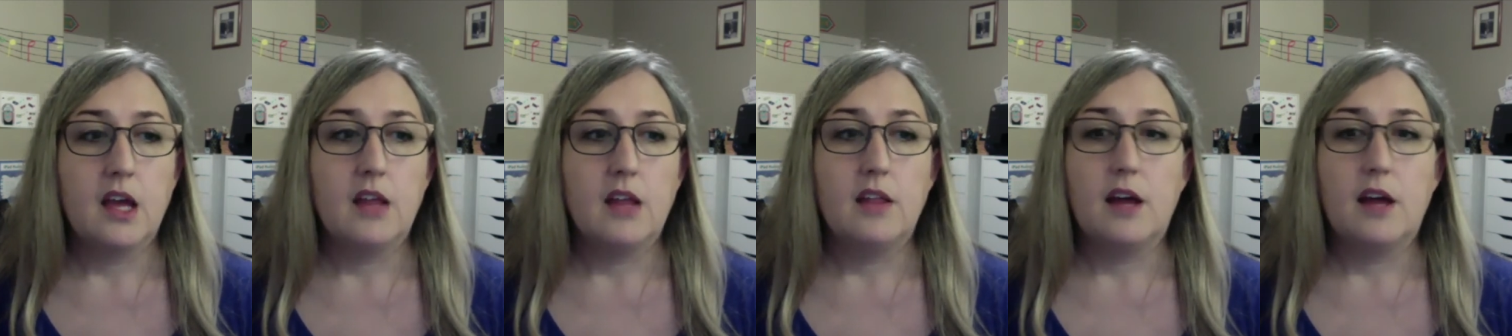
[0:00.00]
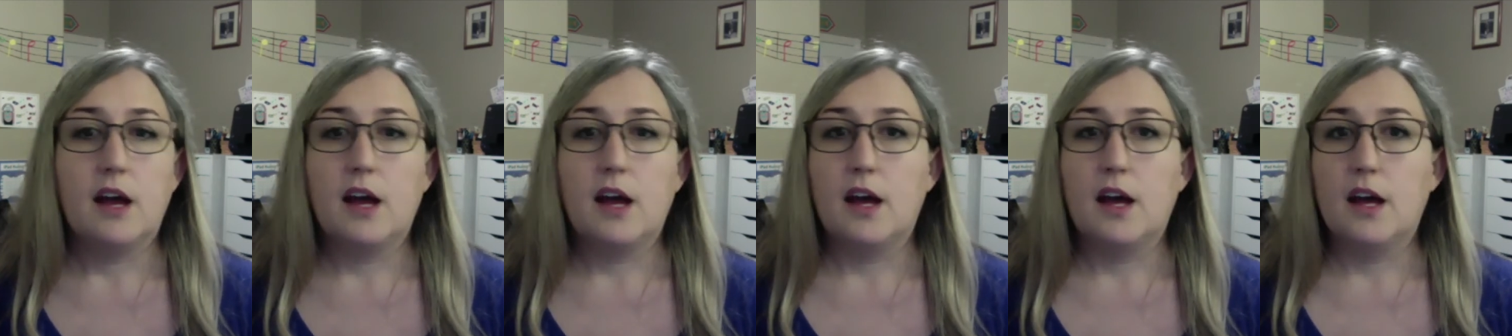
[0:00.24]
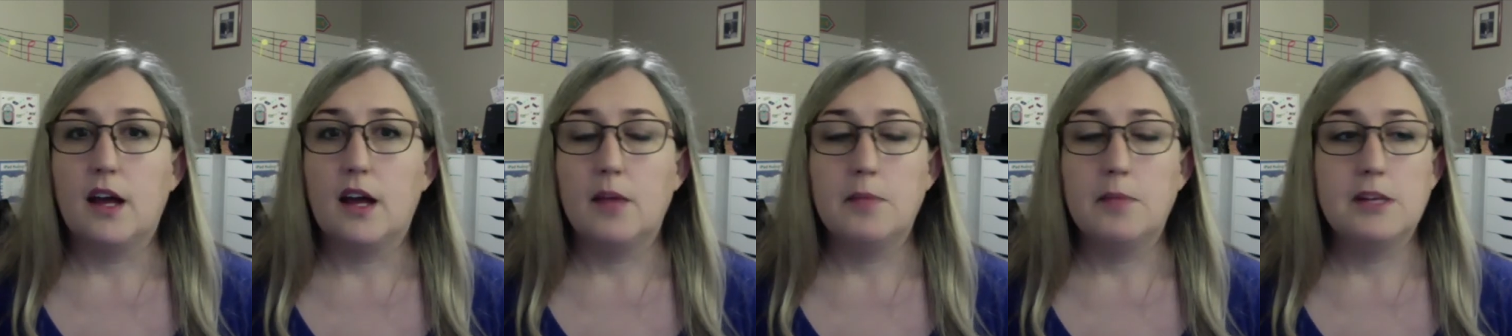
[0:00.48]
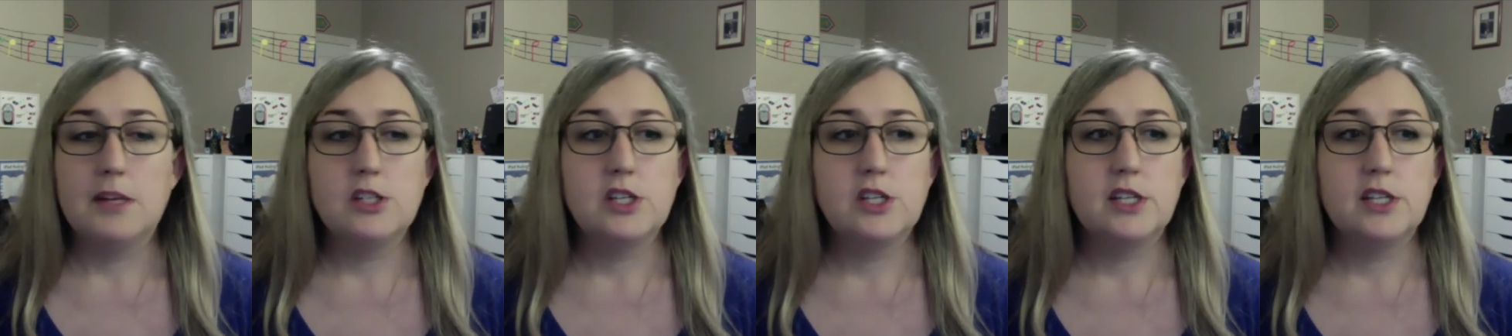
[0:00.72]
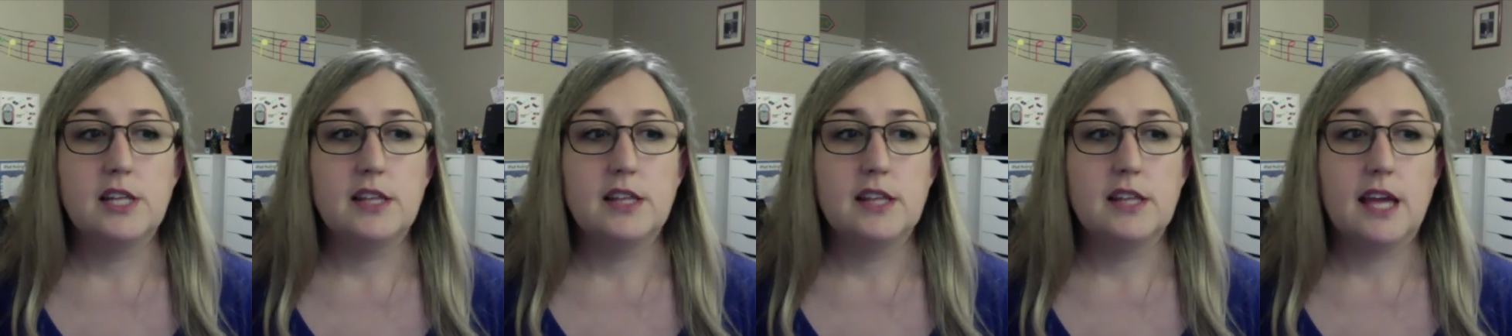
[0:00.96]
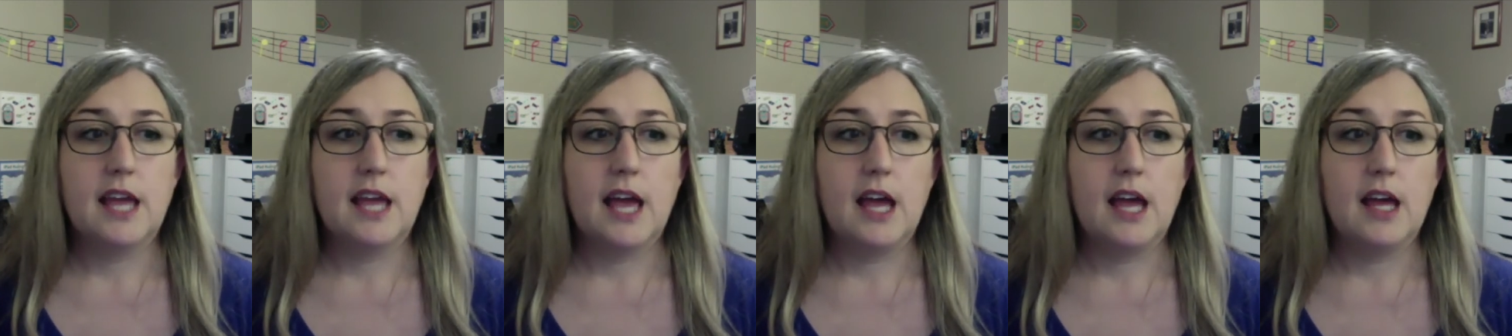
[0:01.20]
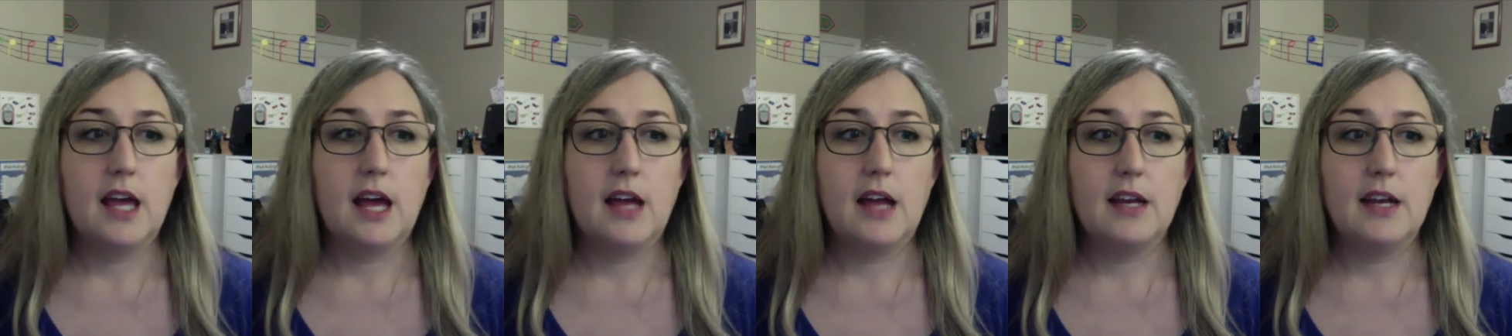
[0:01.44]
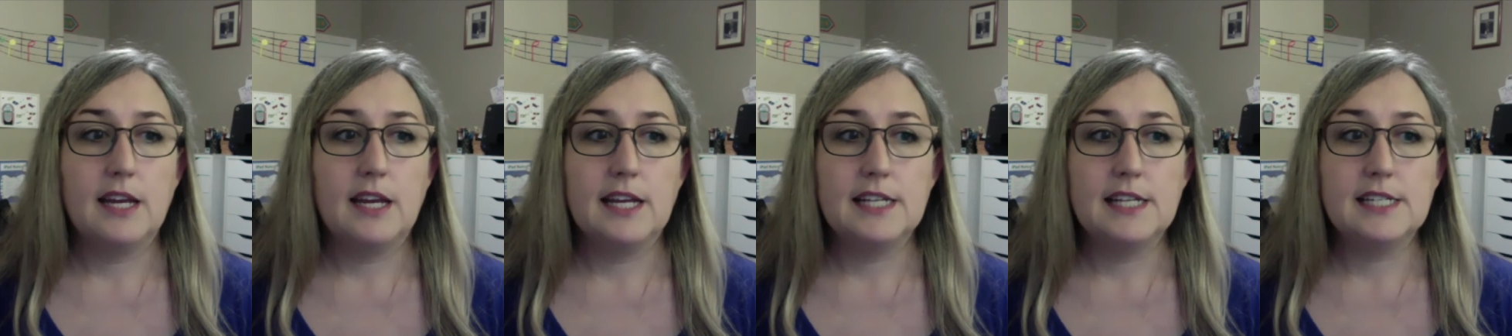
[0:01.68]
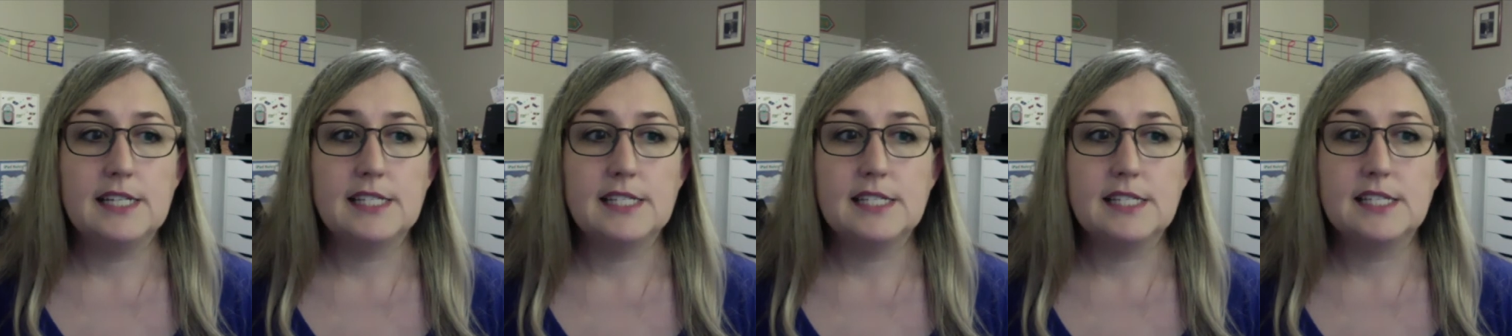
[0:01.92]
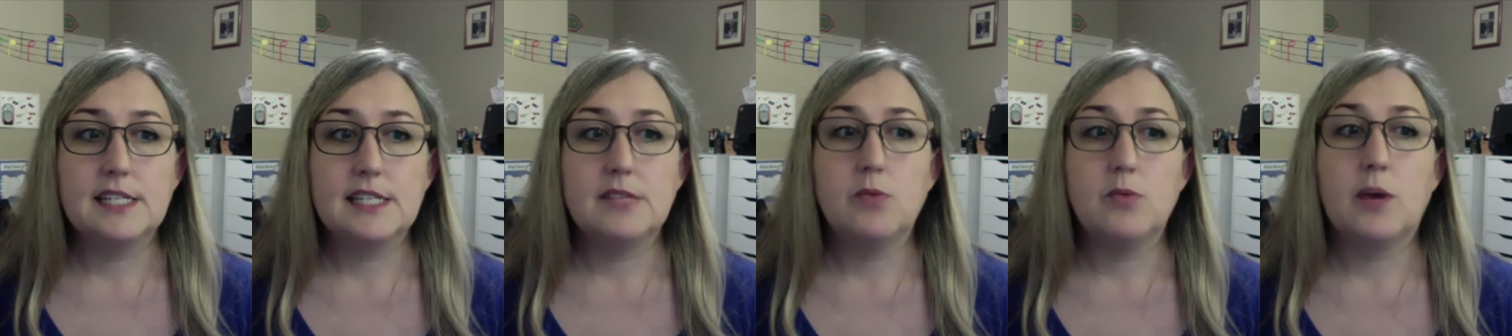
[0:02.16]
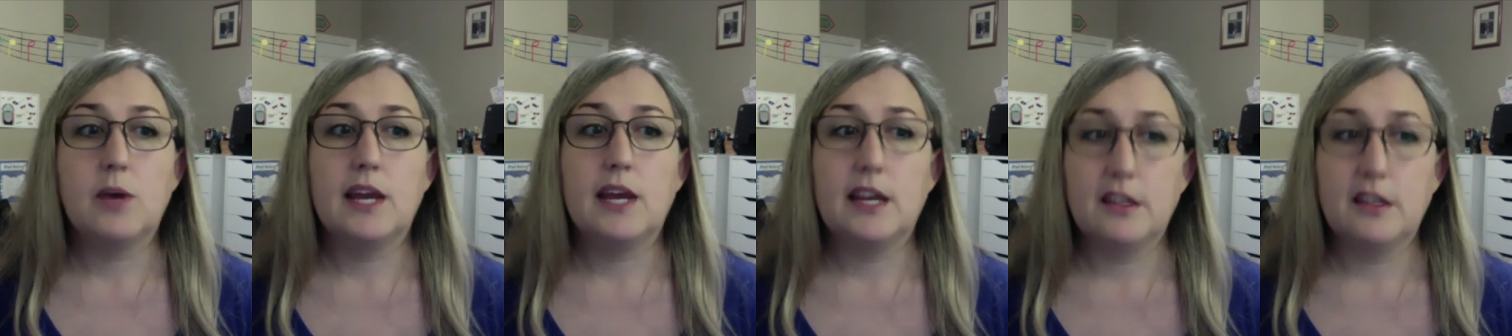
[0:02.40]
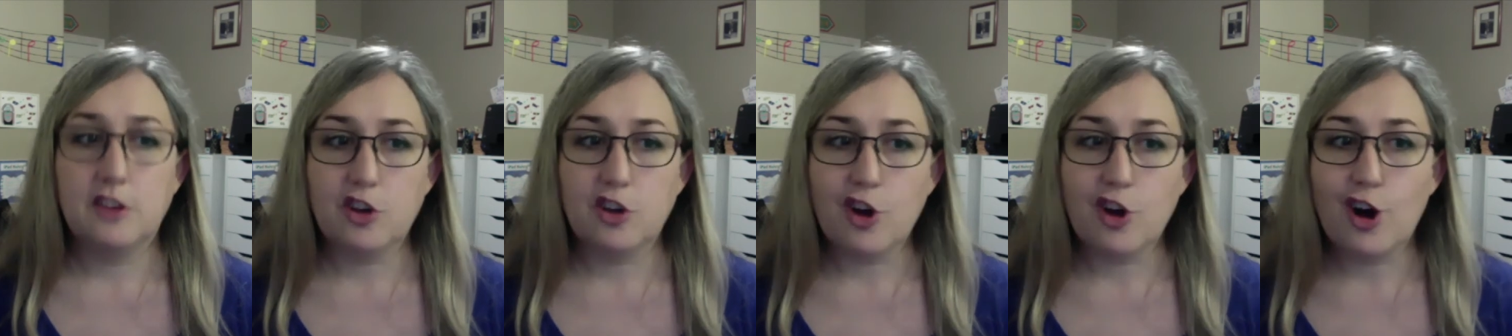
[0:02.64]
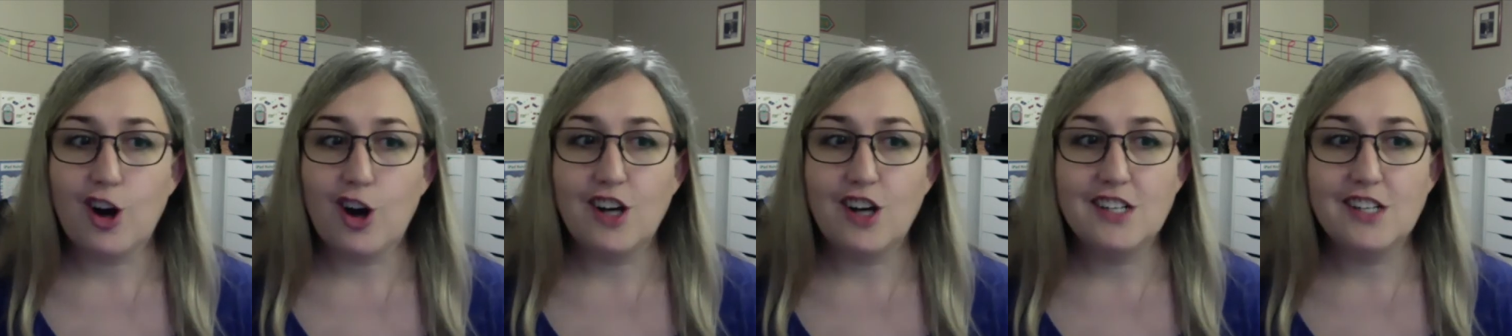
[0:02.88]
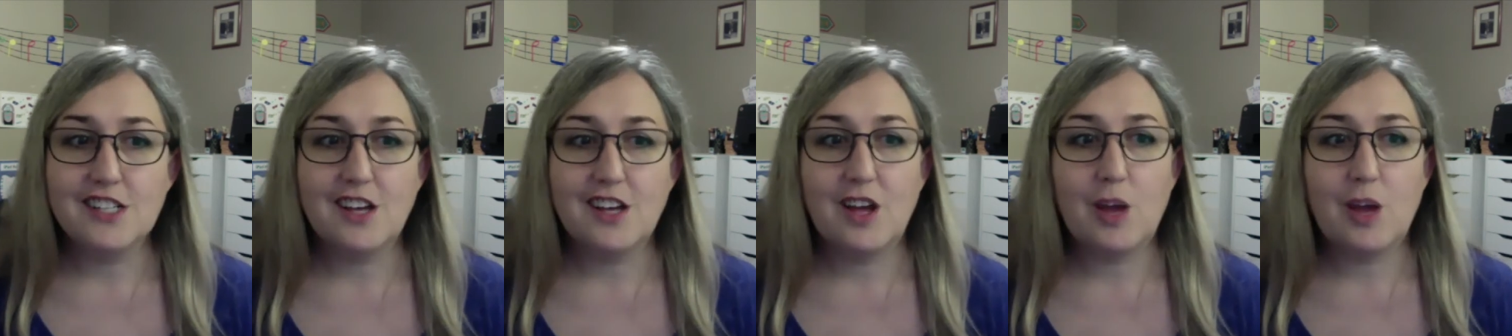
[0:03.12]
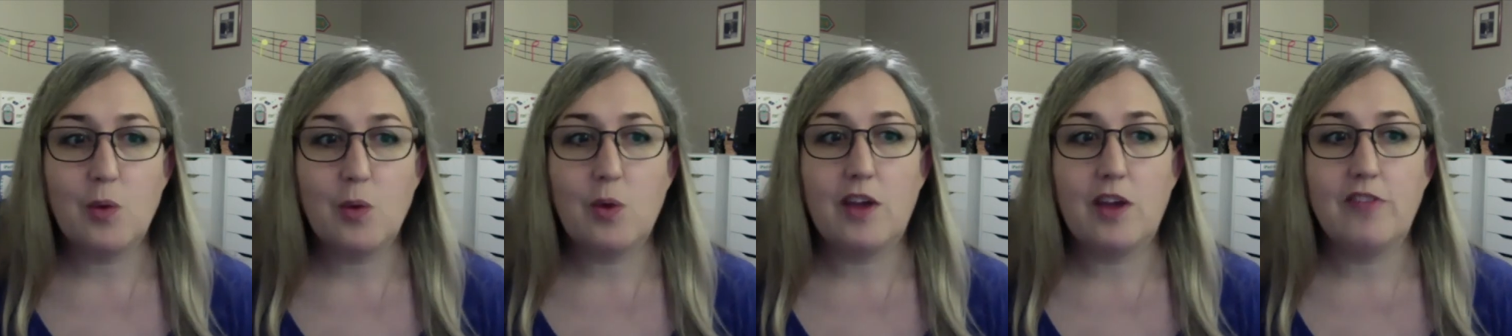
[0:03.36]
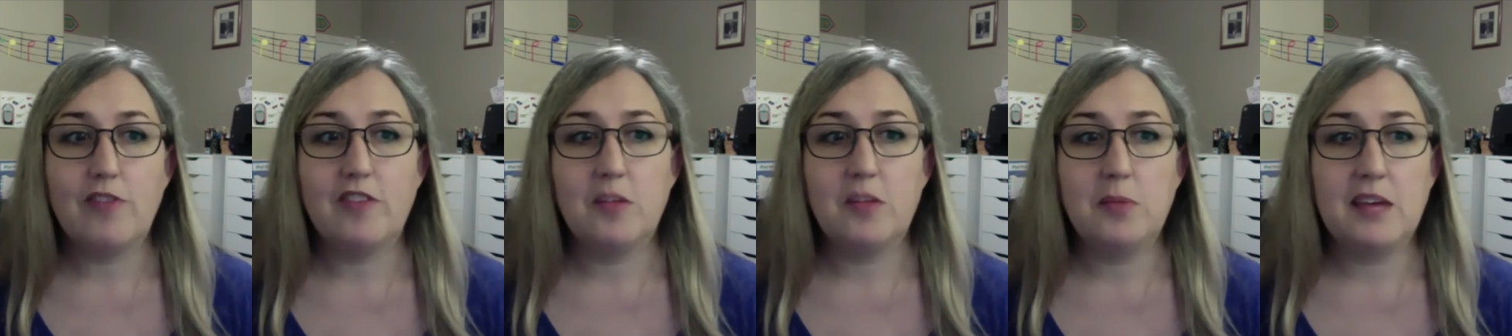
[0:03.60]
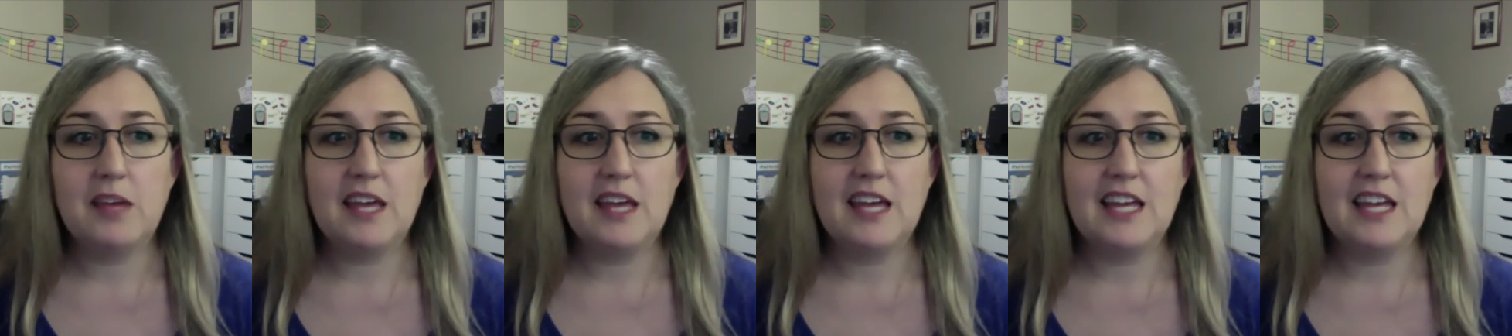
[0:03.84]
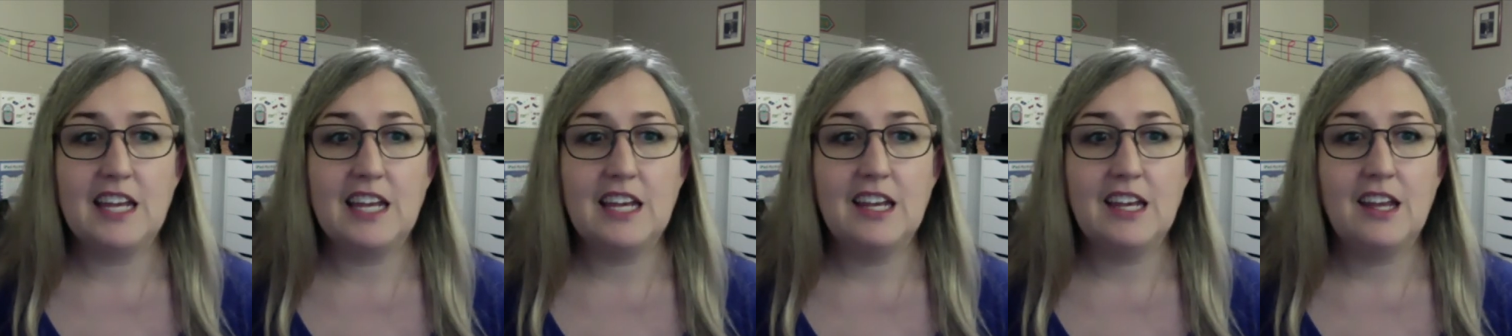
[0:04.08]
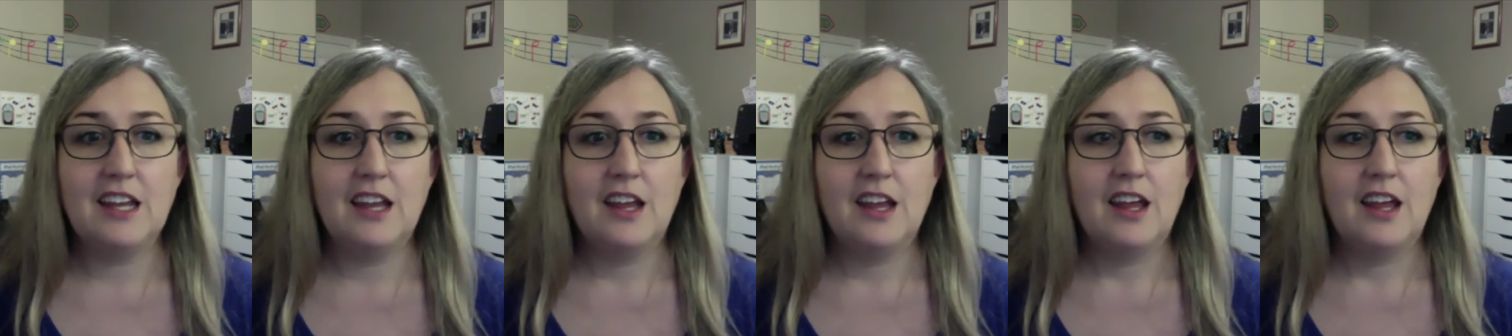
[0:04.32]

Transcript: I mentioned that they need to wait in the car until I wave them in,